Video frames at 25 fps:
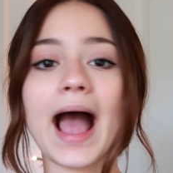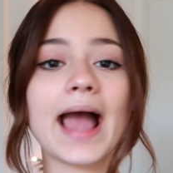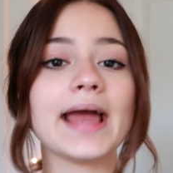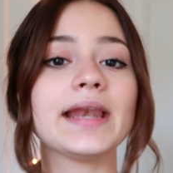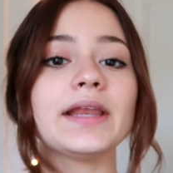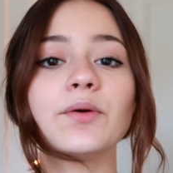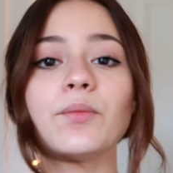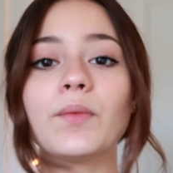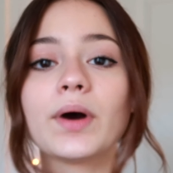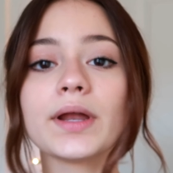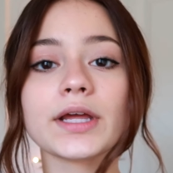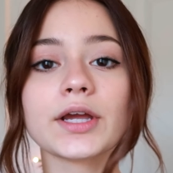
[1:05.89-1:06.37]
I
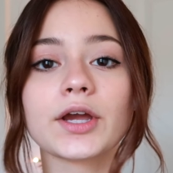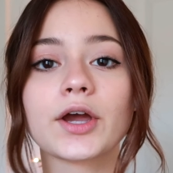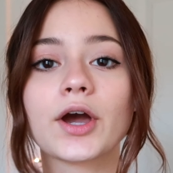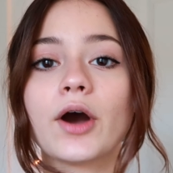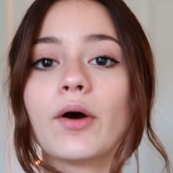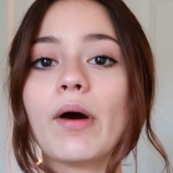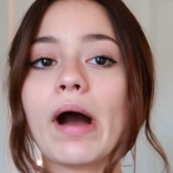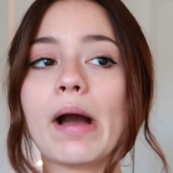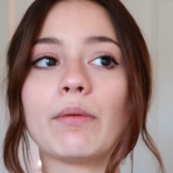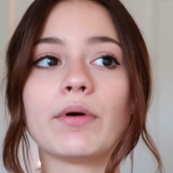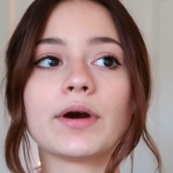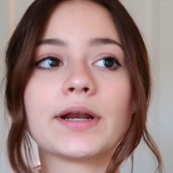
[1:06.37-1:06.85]
didn't want to go.
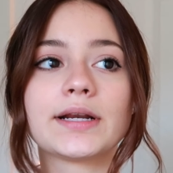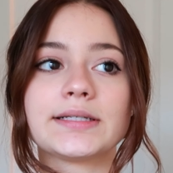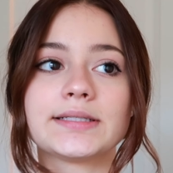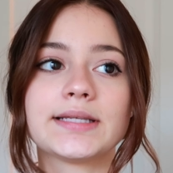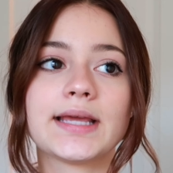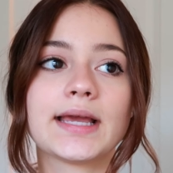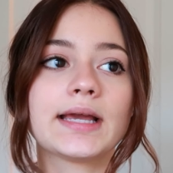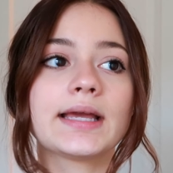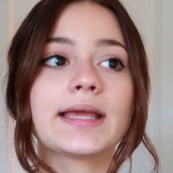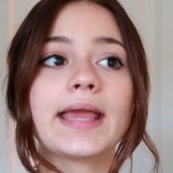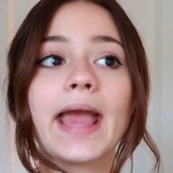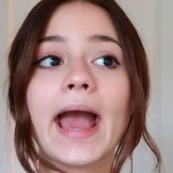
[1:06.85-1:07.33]
I wanted to
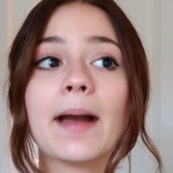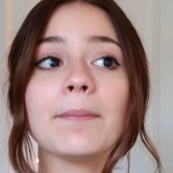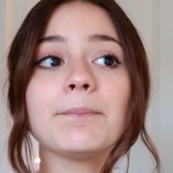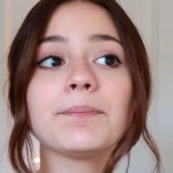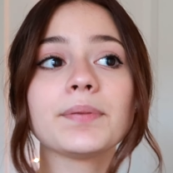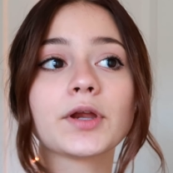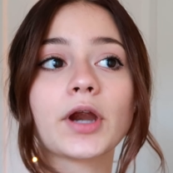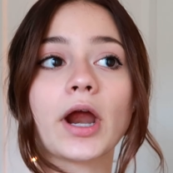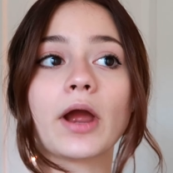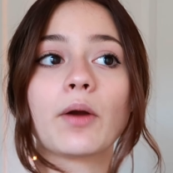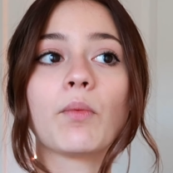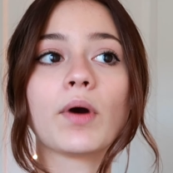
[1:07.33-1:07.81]
take a
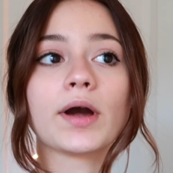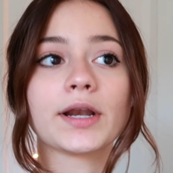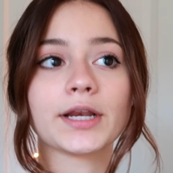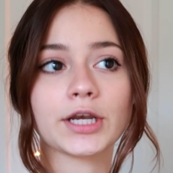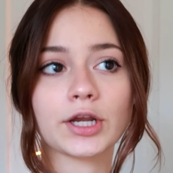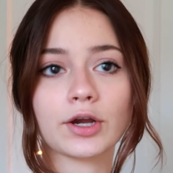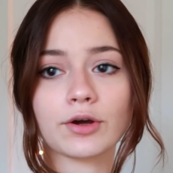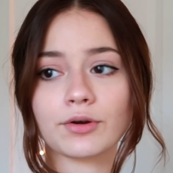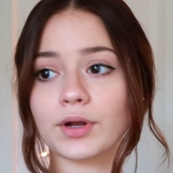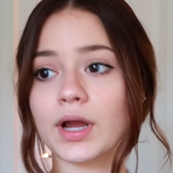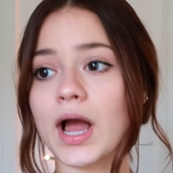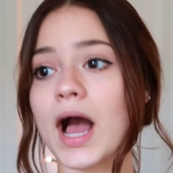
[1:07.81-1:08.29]
gap year. I wanted
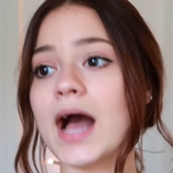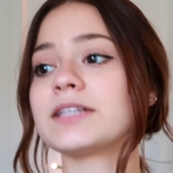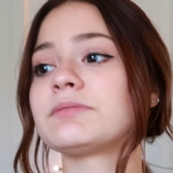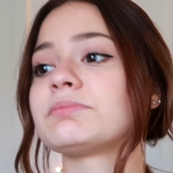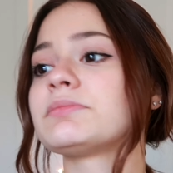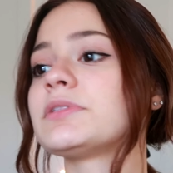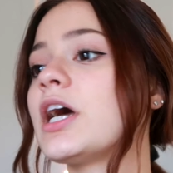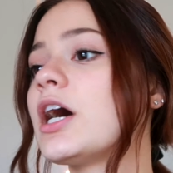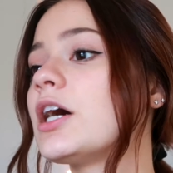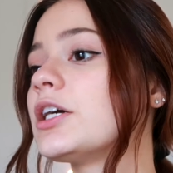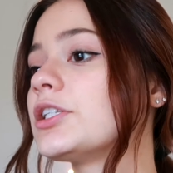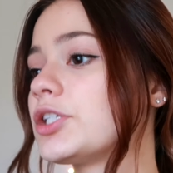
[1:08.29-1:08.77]
to go to
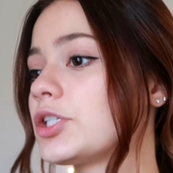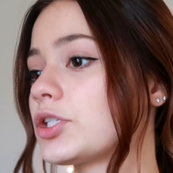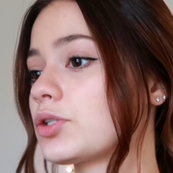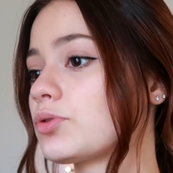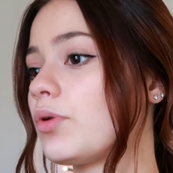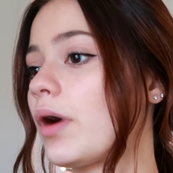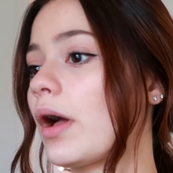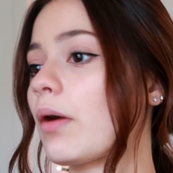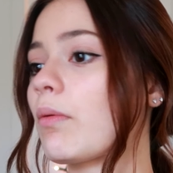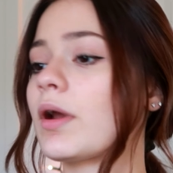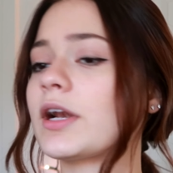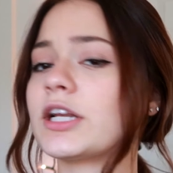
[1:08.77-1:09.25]
cosmetology
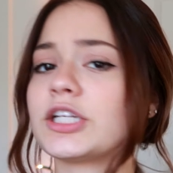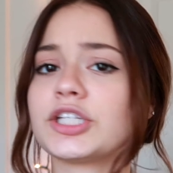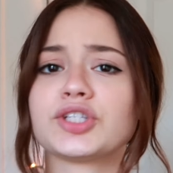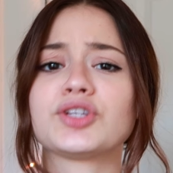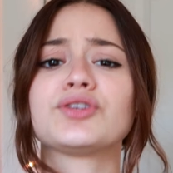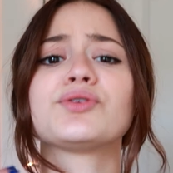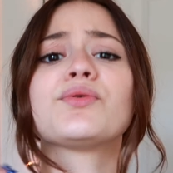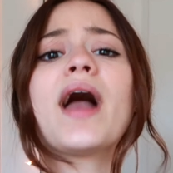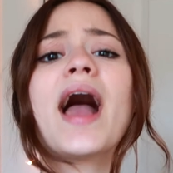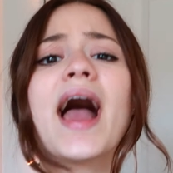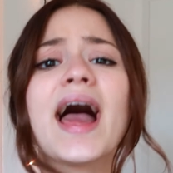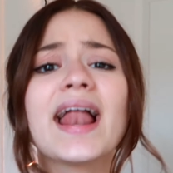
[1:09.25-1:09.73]
school. I wanted to
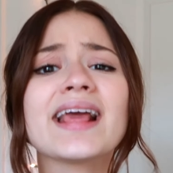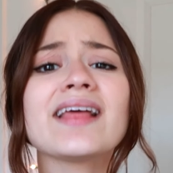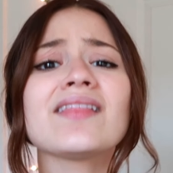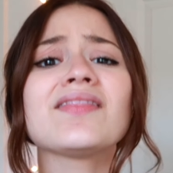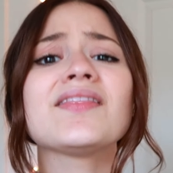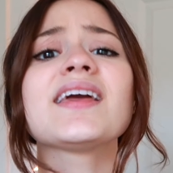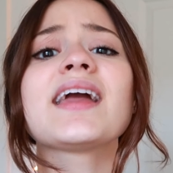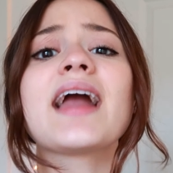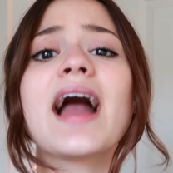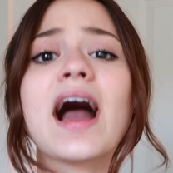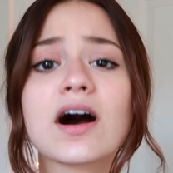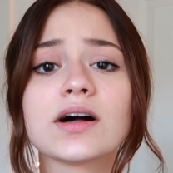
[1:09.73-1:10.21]
do
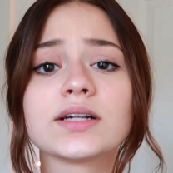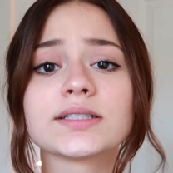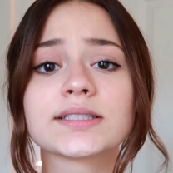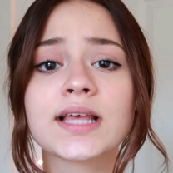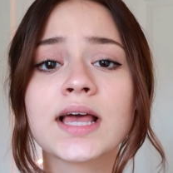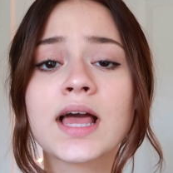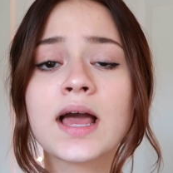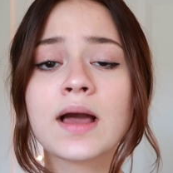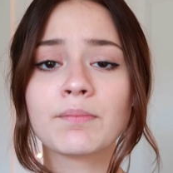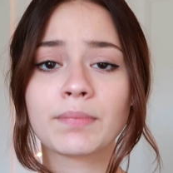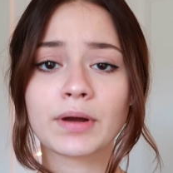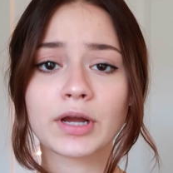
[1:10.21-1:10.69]
anything
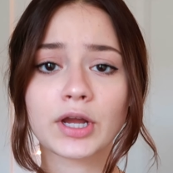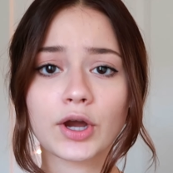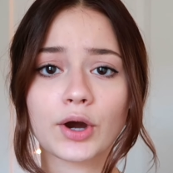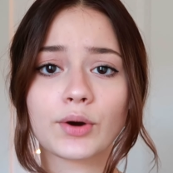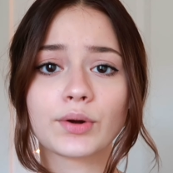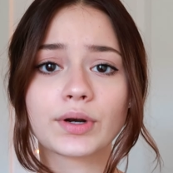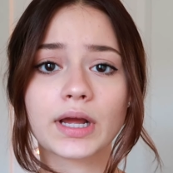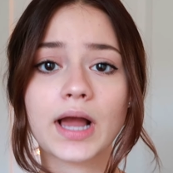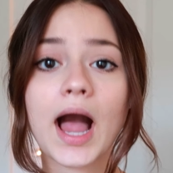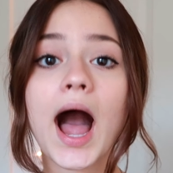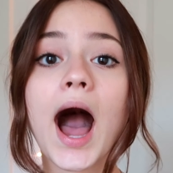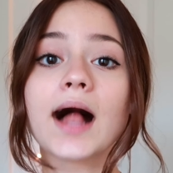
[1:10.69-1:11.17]
else but
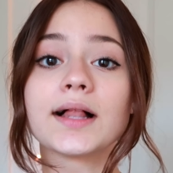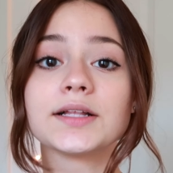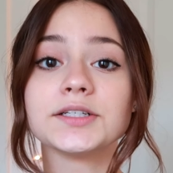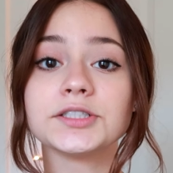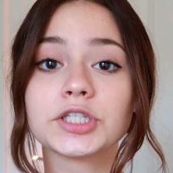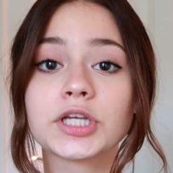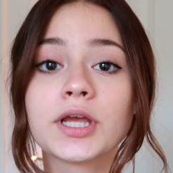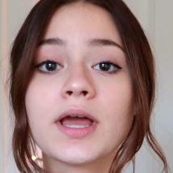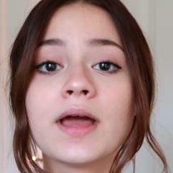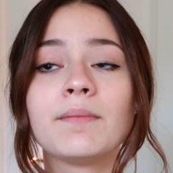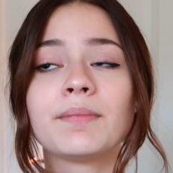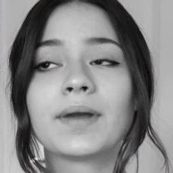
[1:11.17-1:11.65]
go to
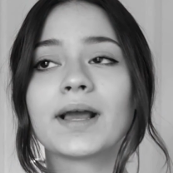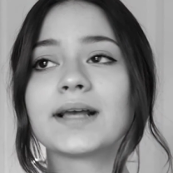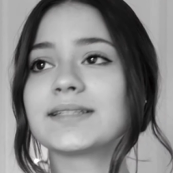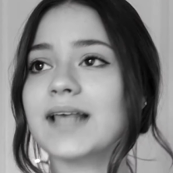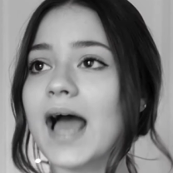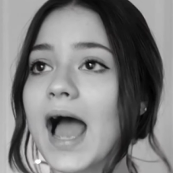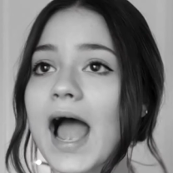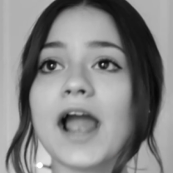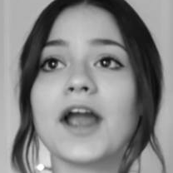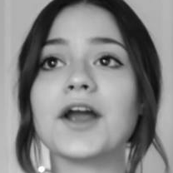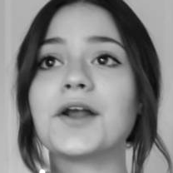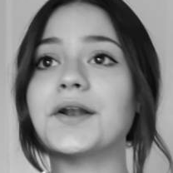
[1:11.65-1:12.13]
college because
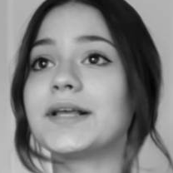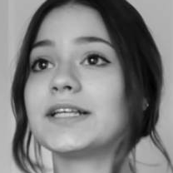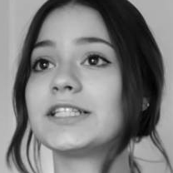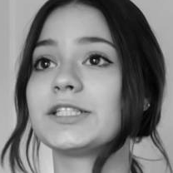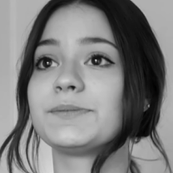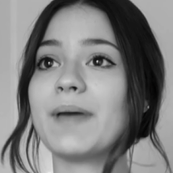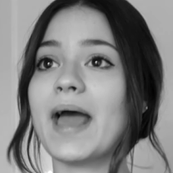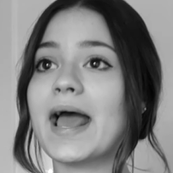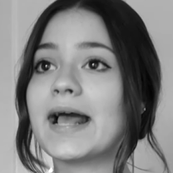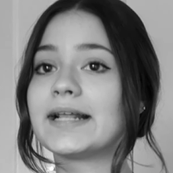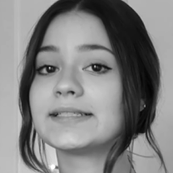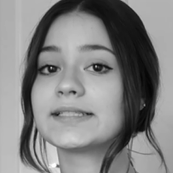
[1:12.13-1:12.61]
I already
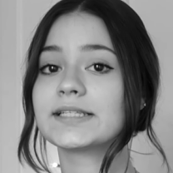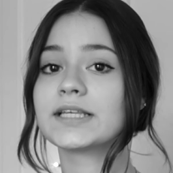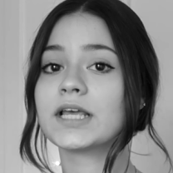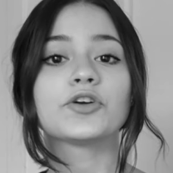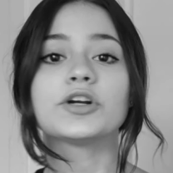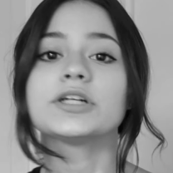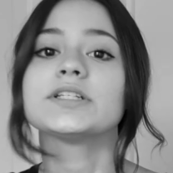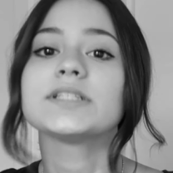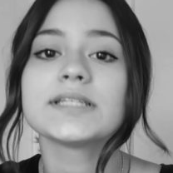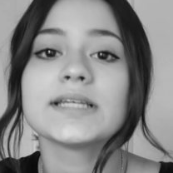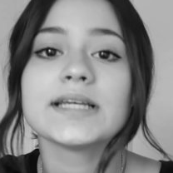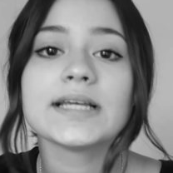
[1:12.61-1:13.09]
spent
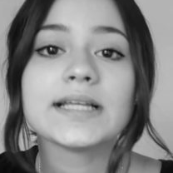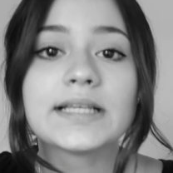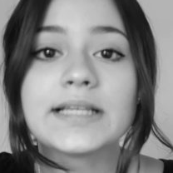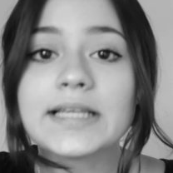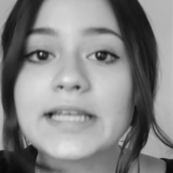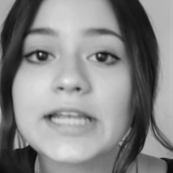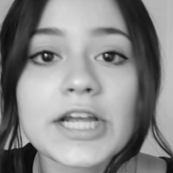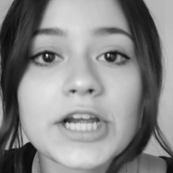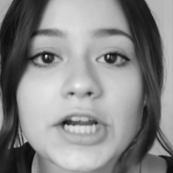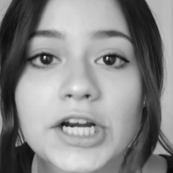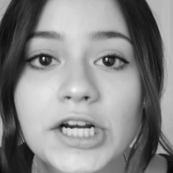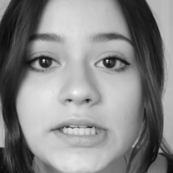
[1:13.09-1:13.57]
13
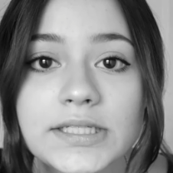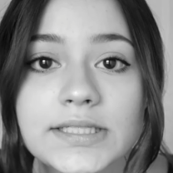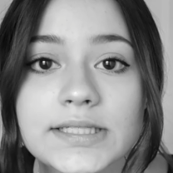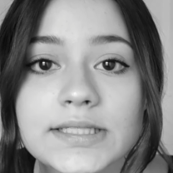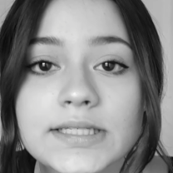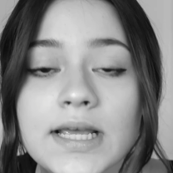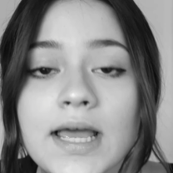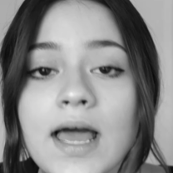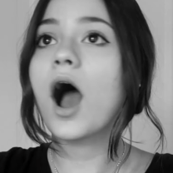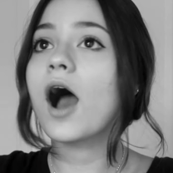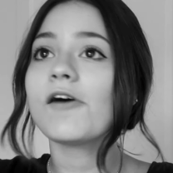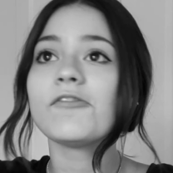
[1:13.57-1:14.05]

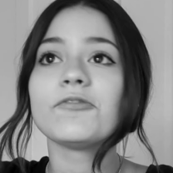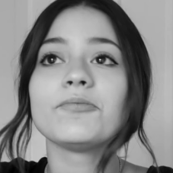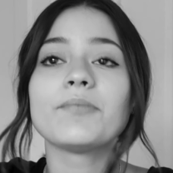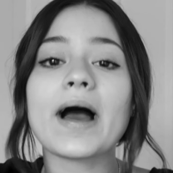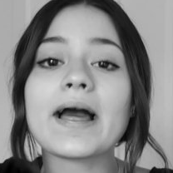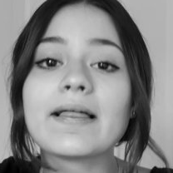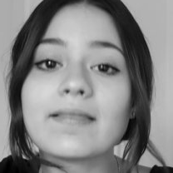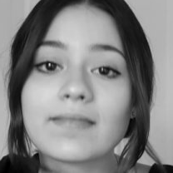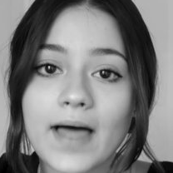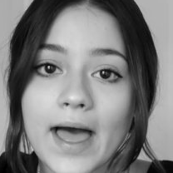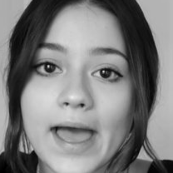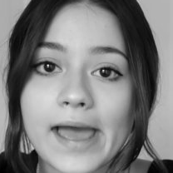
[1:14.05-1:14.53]
years of
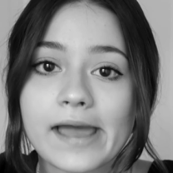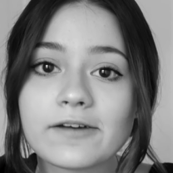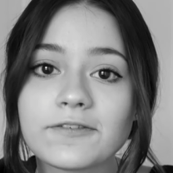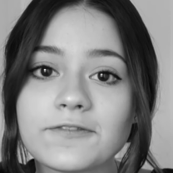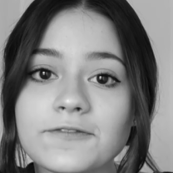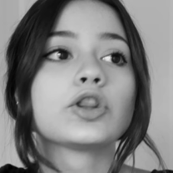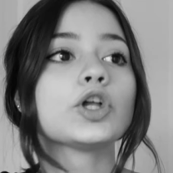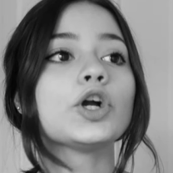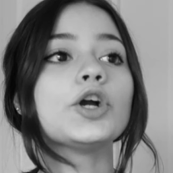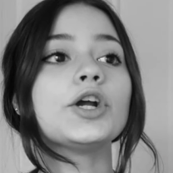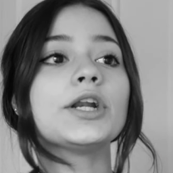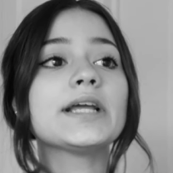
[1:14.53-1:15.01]
my life
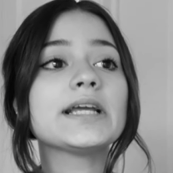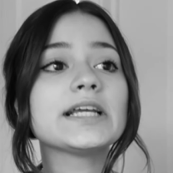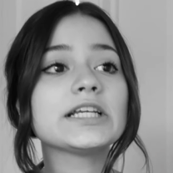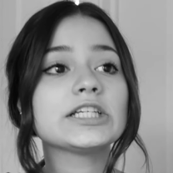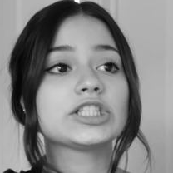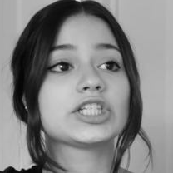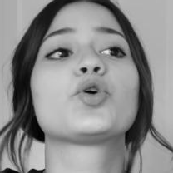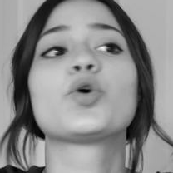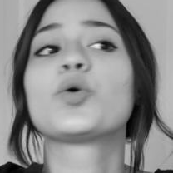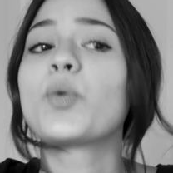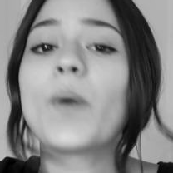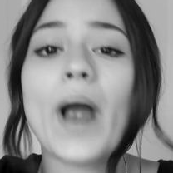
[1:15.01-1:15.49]

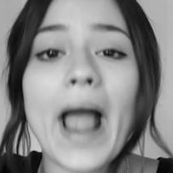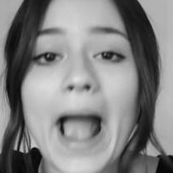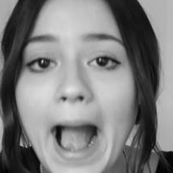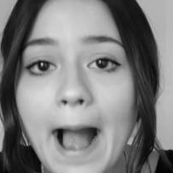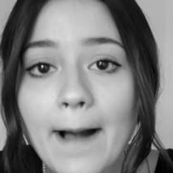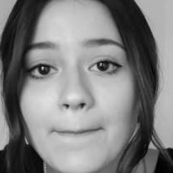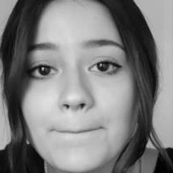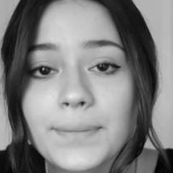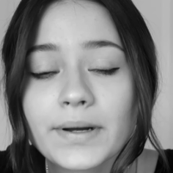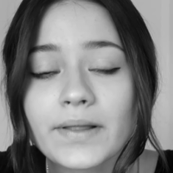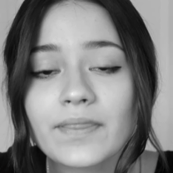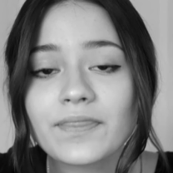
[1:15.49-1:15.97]
learning
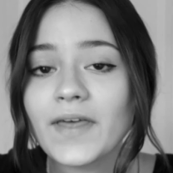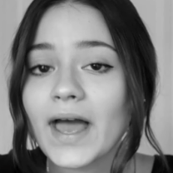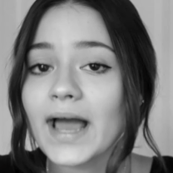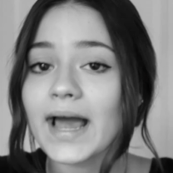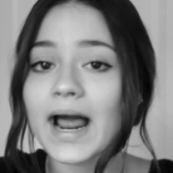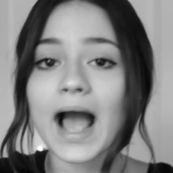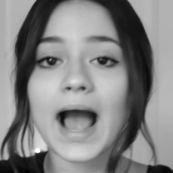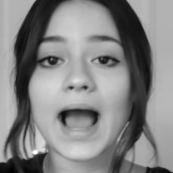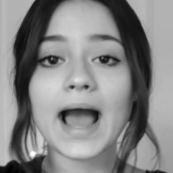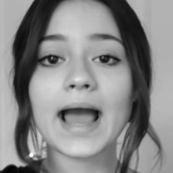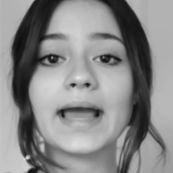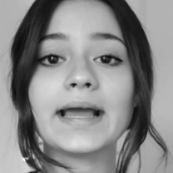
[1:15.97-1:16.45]
crap
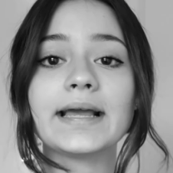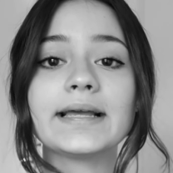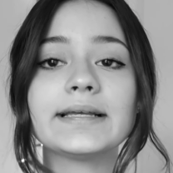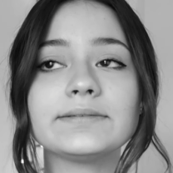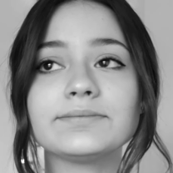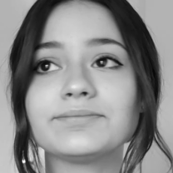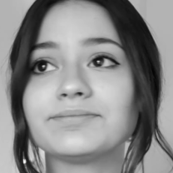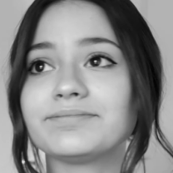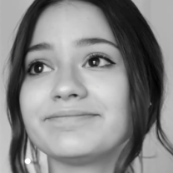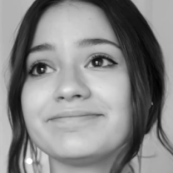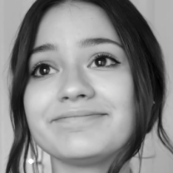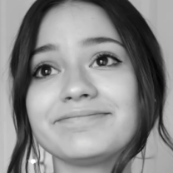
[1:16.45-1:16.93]
that
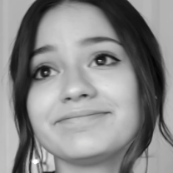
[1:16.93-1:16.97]
I